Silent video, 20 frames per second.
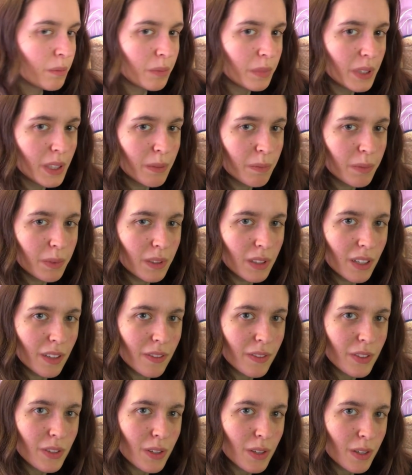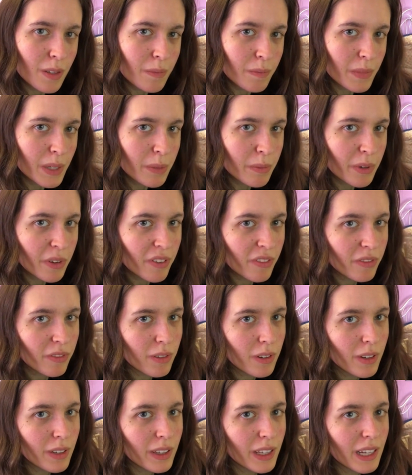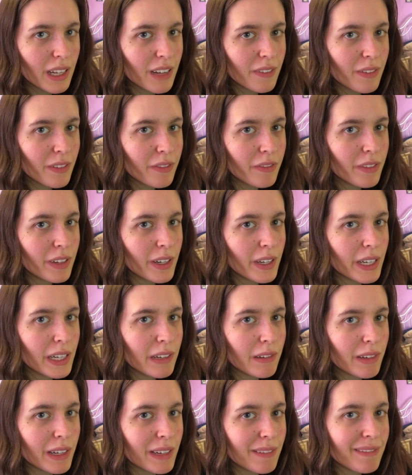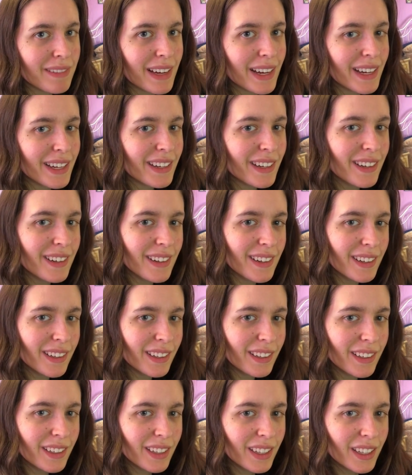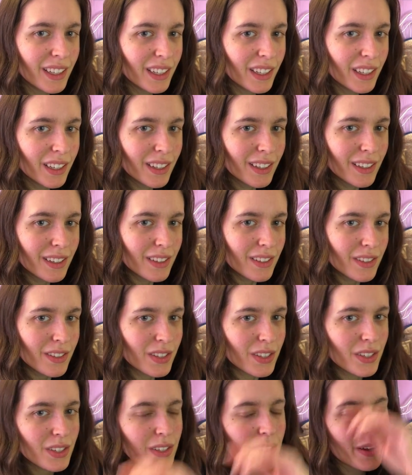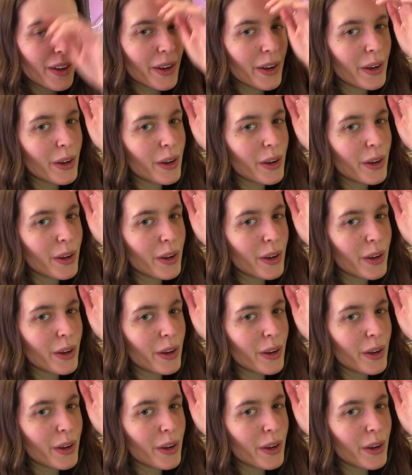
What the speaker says: People have told me before that I'm a very great writer, so